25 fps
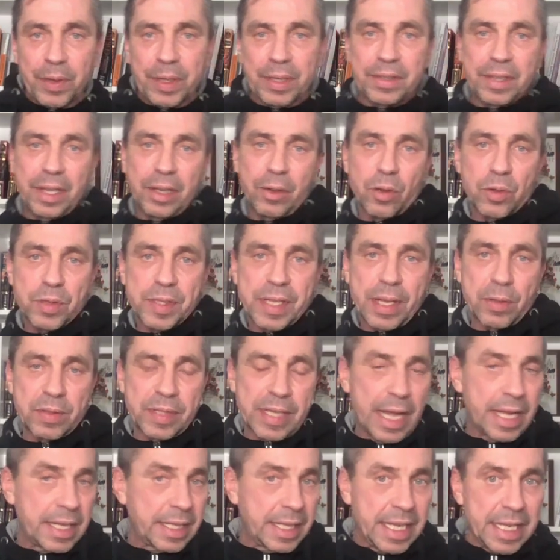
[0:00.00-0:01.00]
he goes
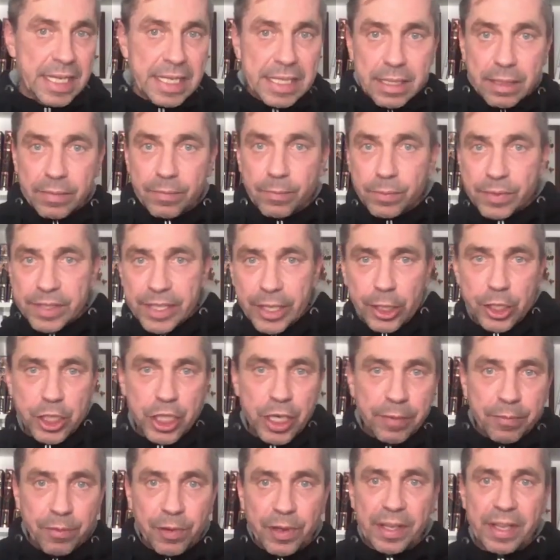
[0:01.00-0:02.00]
outside, he's
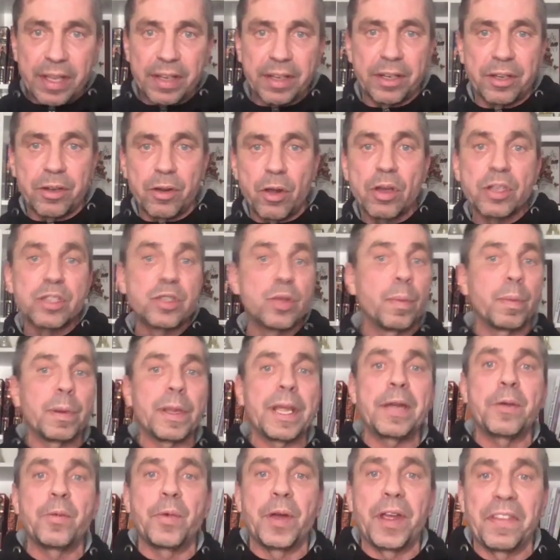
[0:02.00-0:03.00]
searching for other dogs to
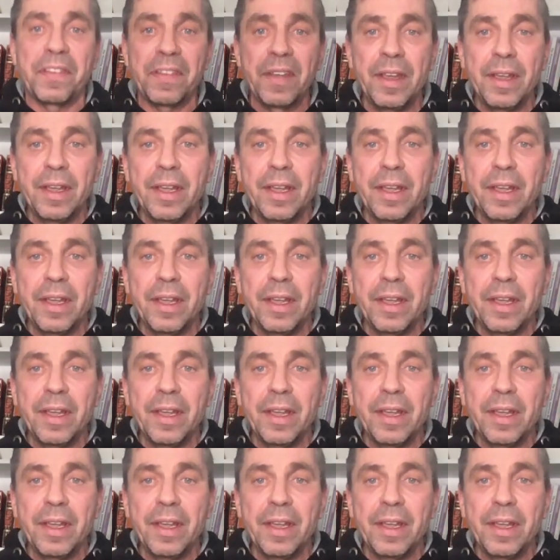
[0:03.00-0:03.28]
play with.